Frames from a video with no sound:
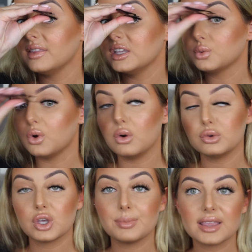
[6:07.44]
This will
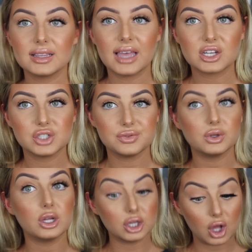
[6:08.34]
also make the lashes
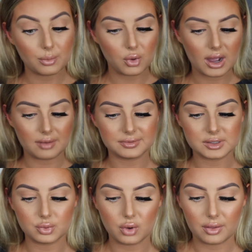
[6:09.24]
feel a lot more
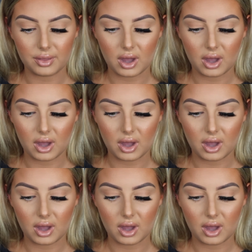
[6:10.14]
comfortable on the